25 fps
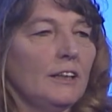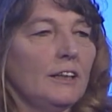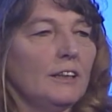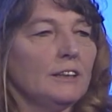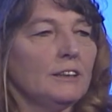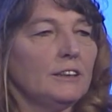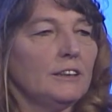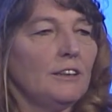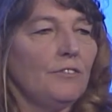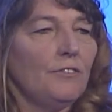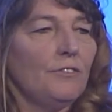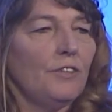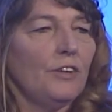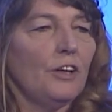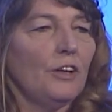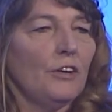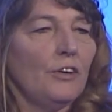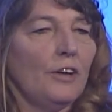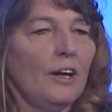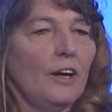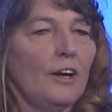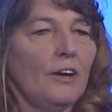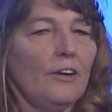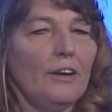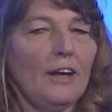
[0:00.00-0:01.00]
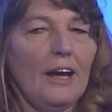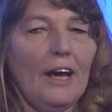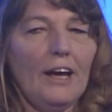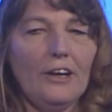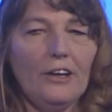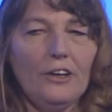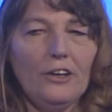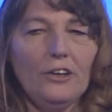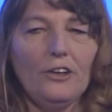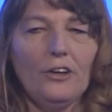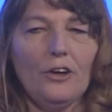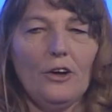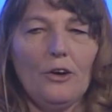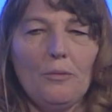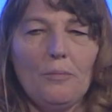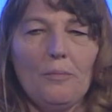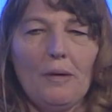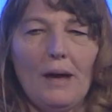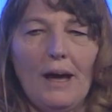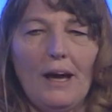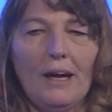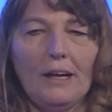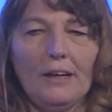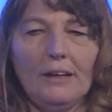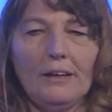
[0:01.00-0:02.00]
is to figure out how do you go
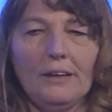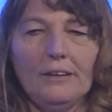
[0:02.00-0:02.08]
back?